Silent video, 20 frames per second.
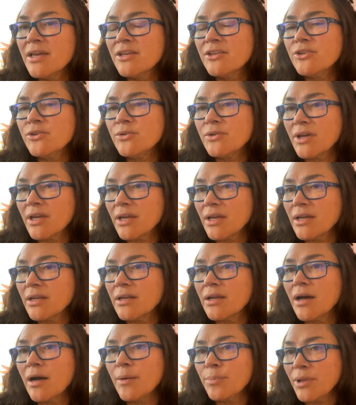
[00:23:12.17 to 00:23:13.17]
you can
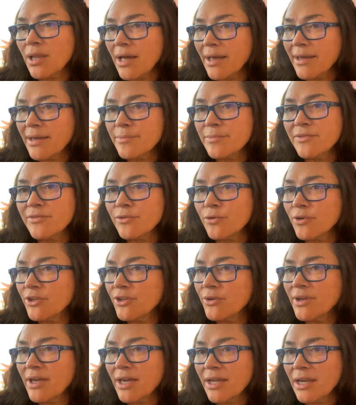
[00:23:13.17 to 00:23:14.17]
apply it before
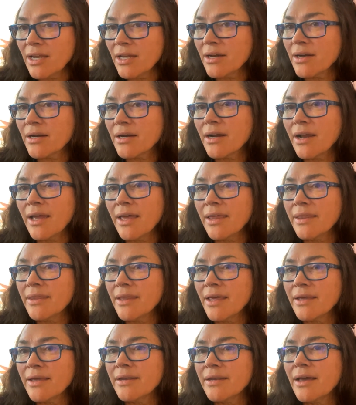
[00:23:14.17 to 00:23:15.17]
you get here
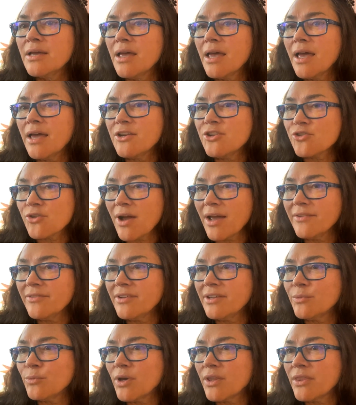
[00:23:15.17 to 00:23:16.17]
and drive
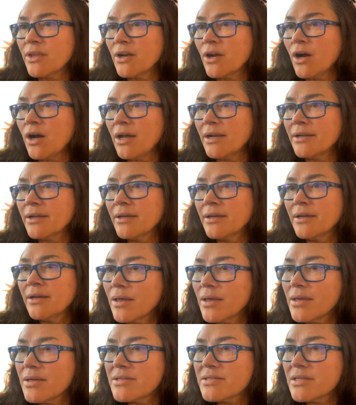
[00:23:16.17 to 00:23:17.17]
in with it on.
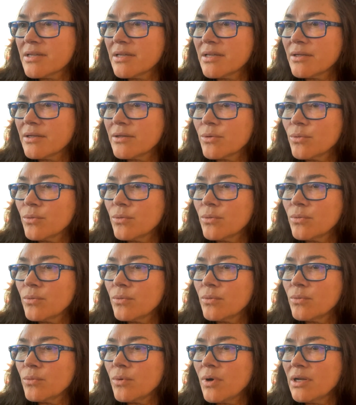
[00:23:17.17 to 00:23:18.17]
Is it
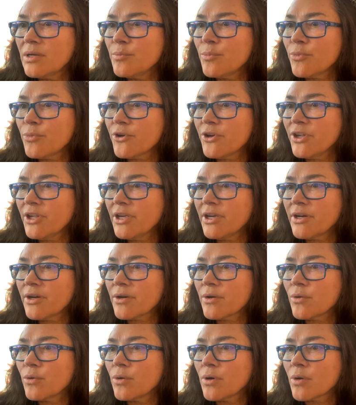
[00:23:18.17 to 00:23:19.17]
one per
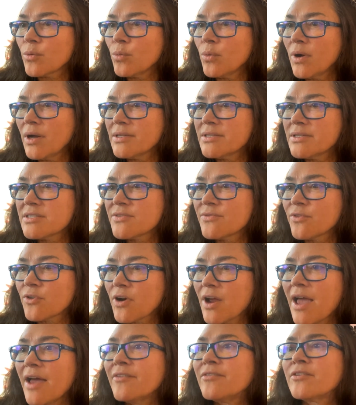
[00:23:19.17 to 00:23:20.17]
year or once
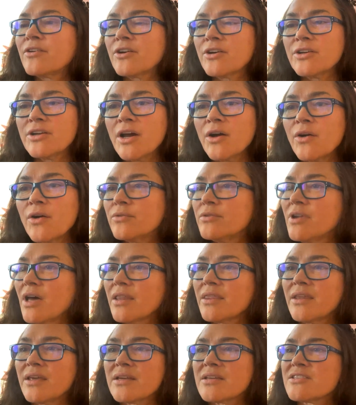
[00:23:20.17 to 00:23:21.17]
forever? No,
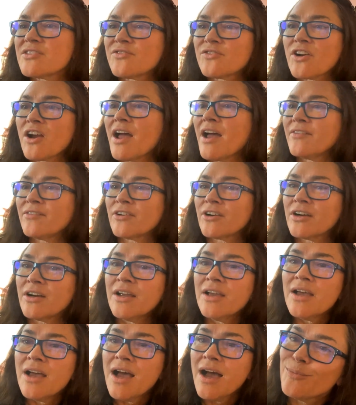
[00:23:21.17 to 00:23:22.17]
nothing is forever.
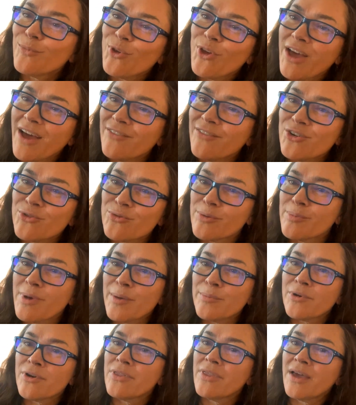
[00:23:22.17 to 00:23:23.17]
You have to
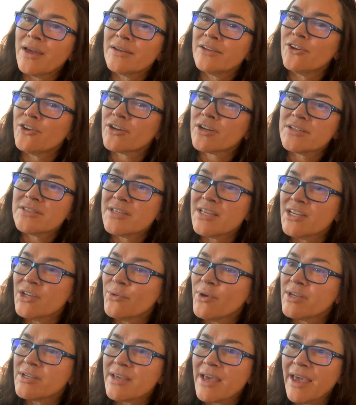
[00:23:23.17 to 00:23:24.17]
remember that you're
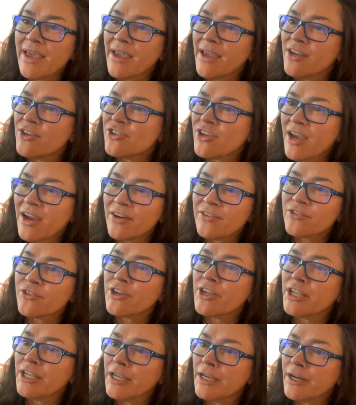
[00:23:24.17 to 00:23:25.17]
continuing to age
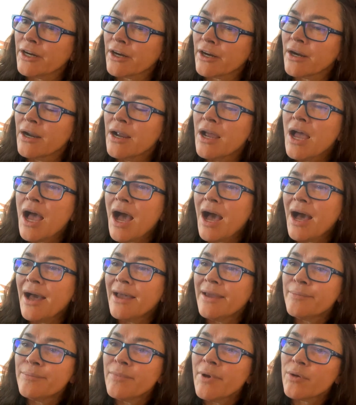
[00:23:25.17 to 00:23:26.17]
every year.
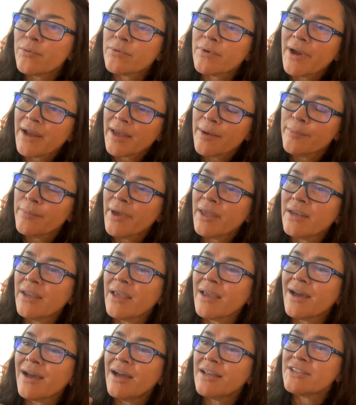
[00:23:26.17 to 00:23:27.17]
I'm
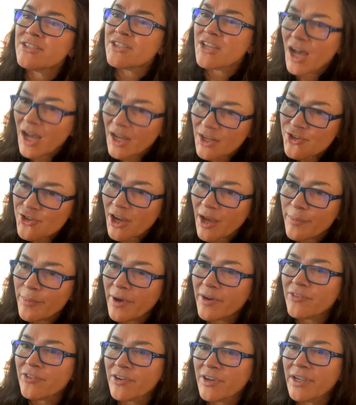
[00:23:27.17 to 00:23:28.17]
recommending a touch-up
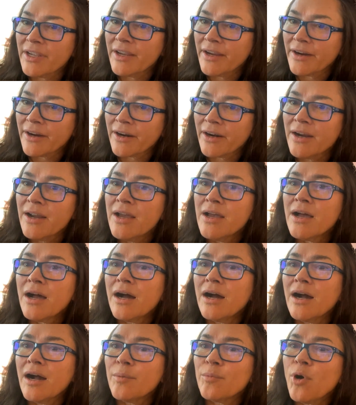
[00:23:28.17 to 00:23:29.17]
every year,
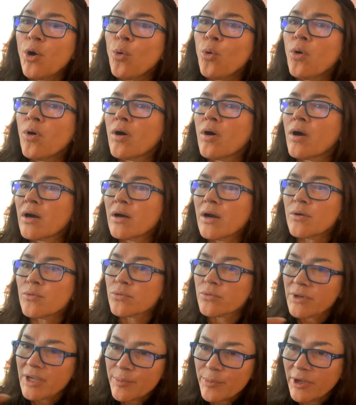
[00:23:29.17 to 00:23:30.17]
or
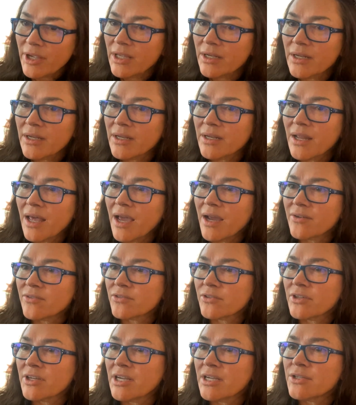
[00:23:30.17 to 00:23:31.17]
repeat it
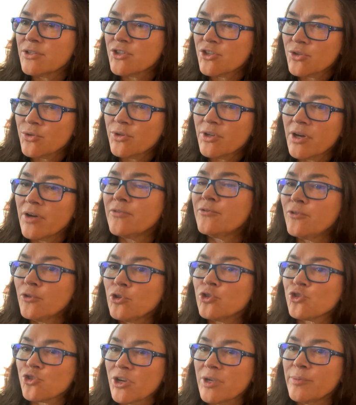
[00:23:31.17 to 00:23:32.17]
a full
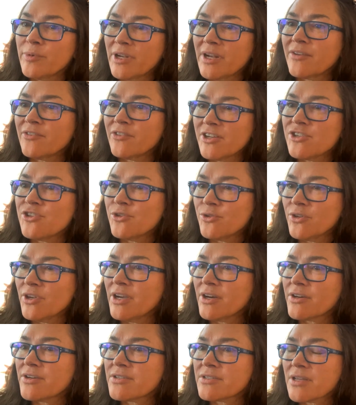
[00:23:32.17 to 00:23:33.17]
treatment every 2
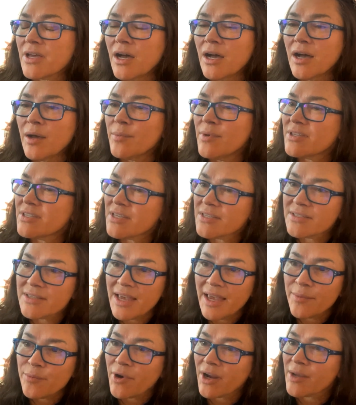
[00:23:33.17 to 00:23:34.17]
years. It's the
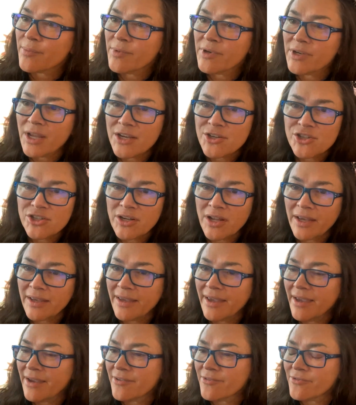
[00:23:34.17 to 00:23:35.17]
same recommendation I
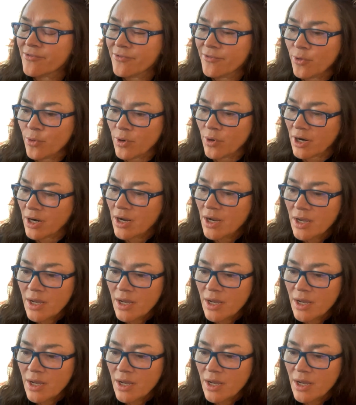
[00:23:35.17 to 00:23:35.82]
gave for